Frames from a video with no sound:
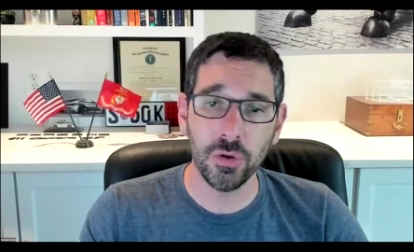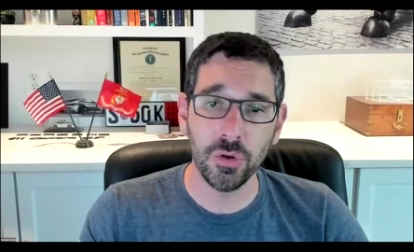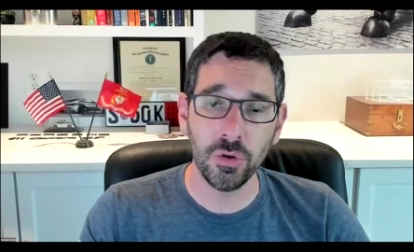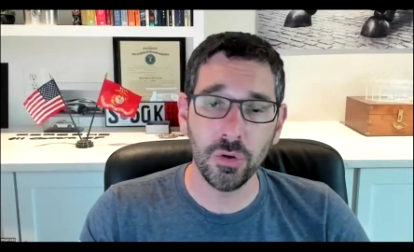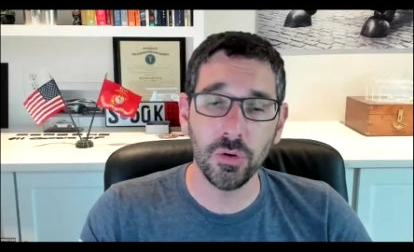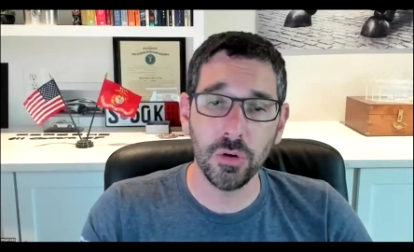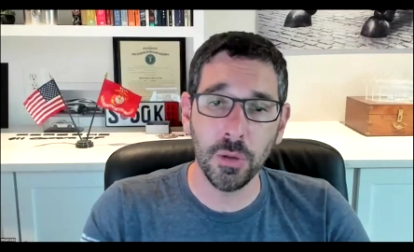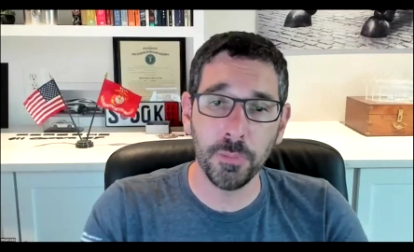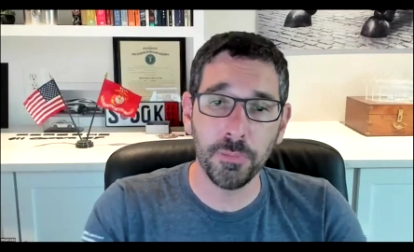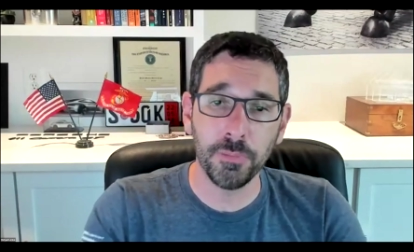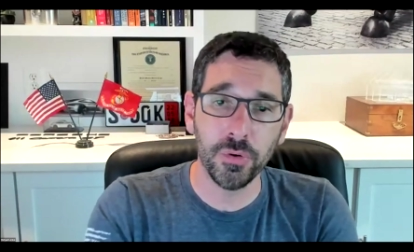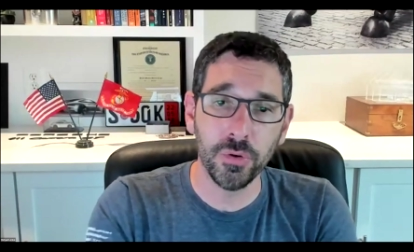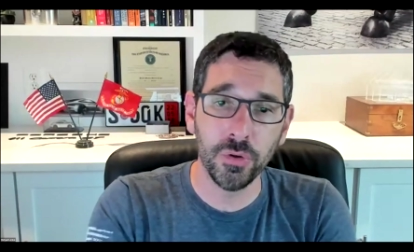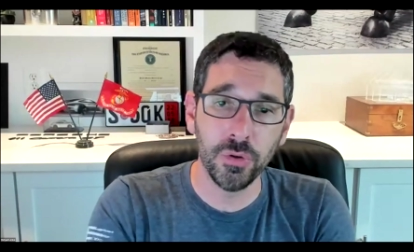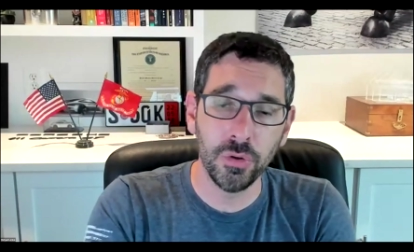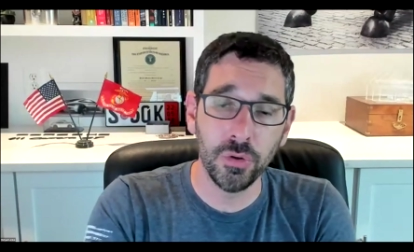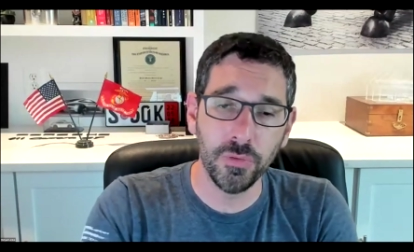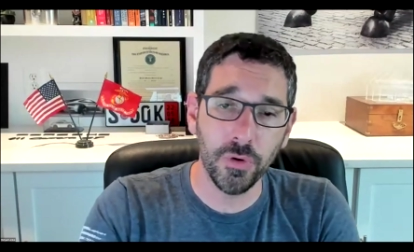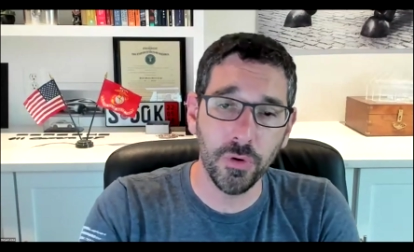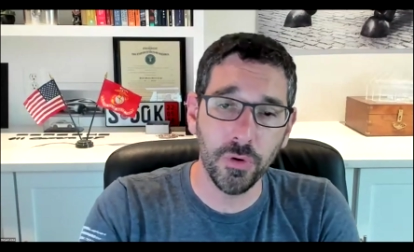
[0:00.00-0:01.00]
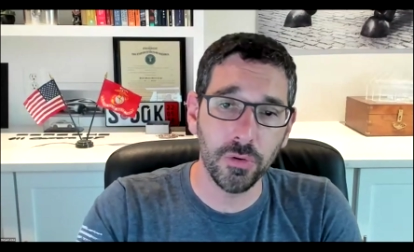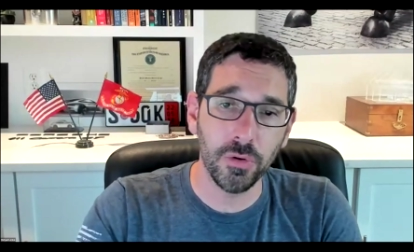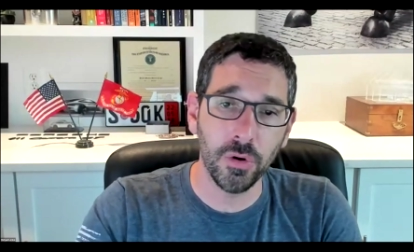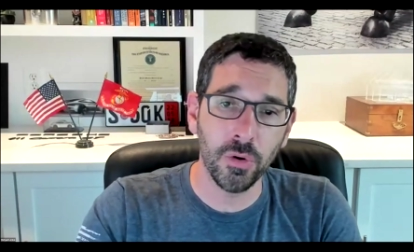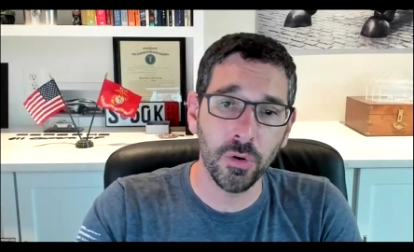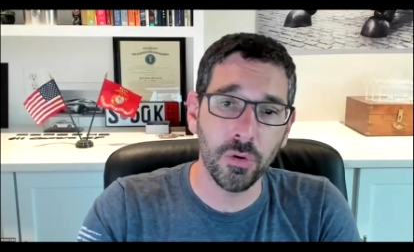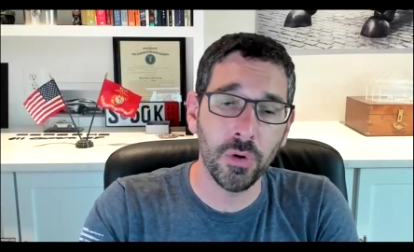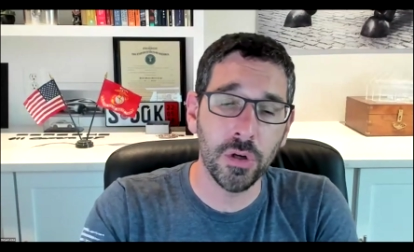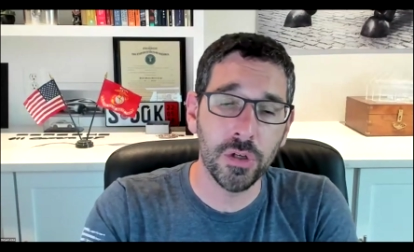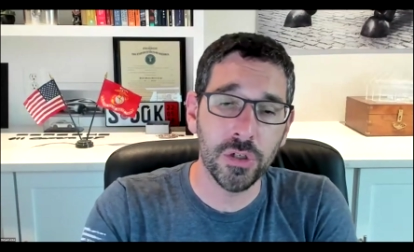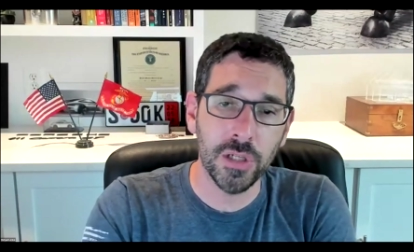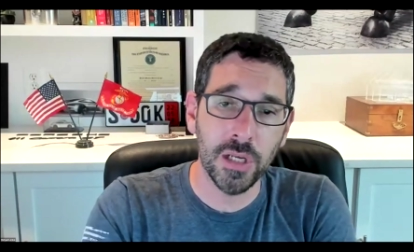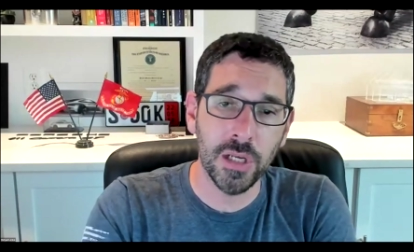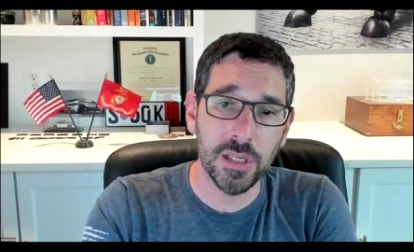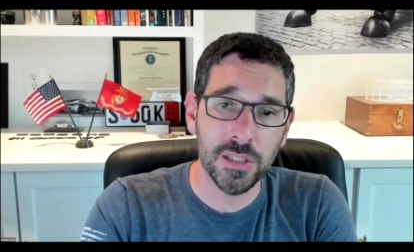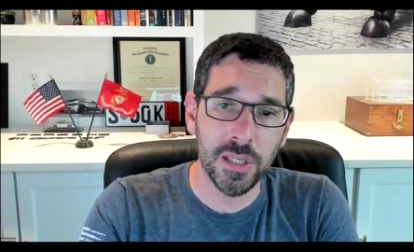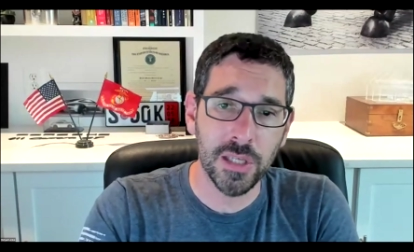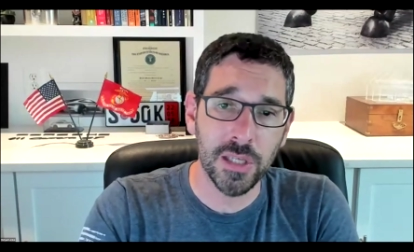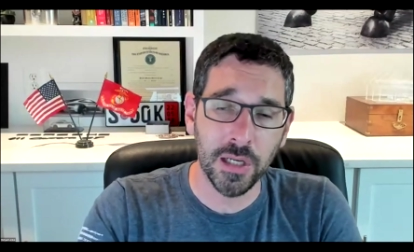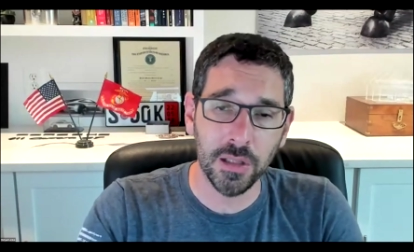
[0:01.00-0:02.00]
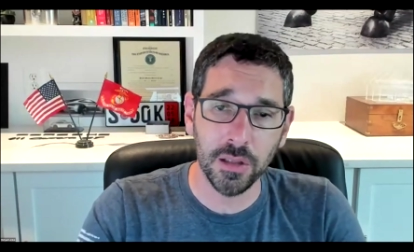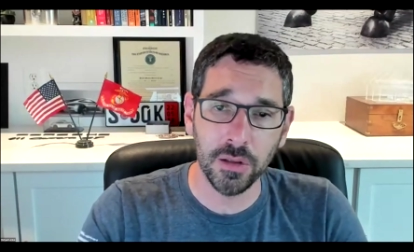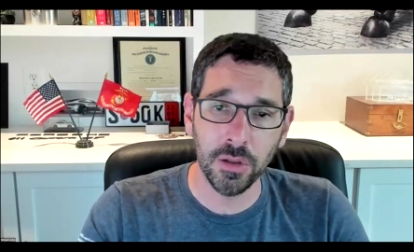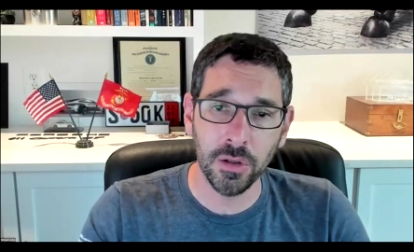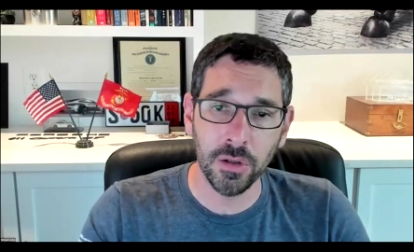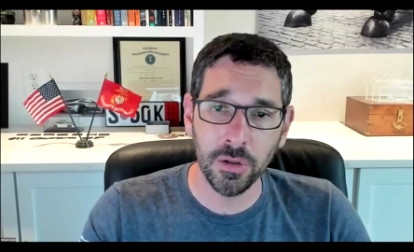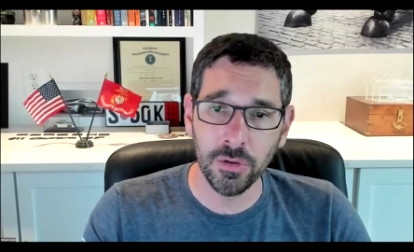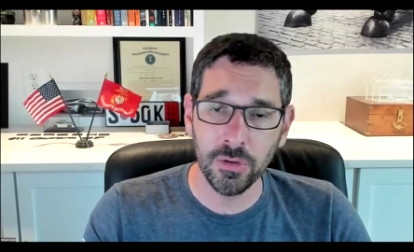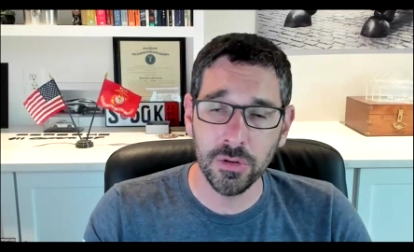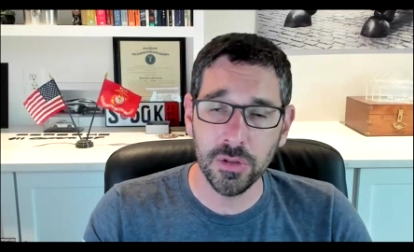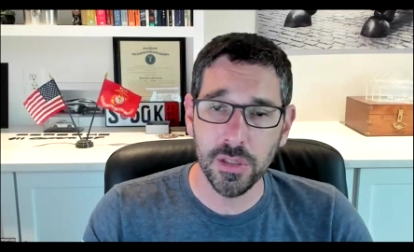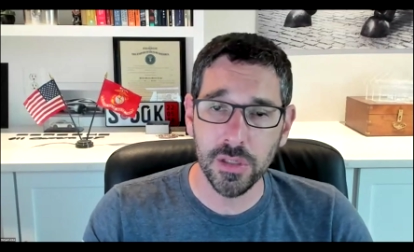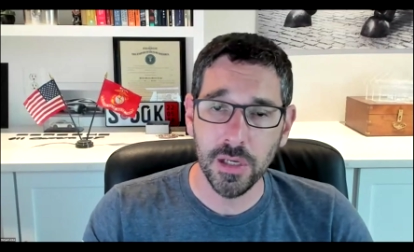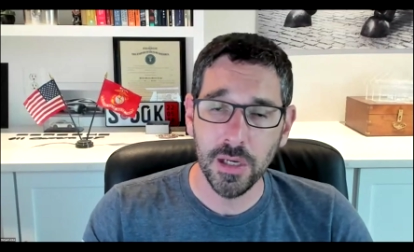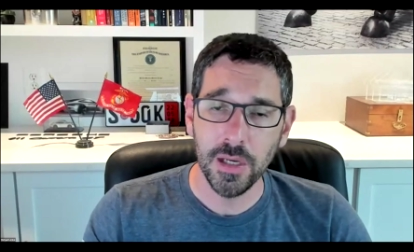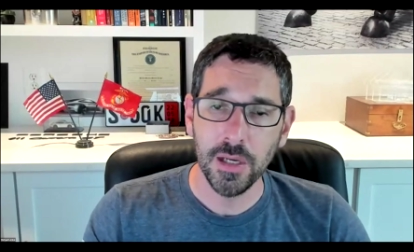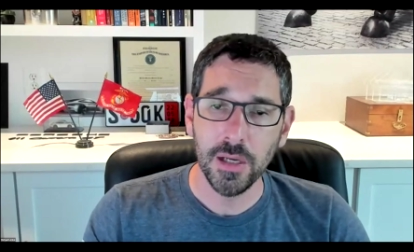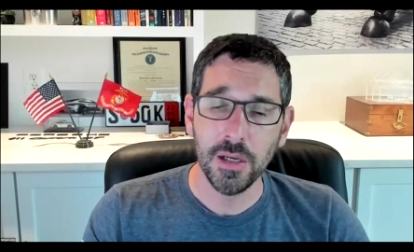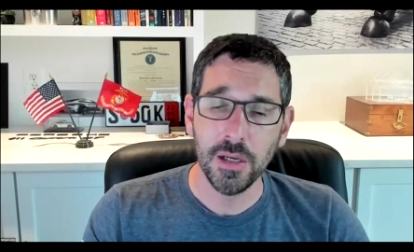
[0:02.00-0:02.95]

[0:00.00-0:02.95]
who approve or originate second loans.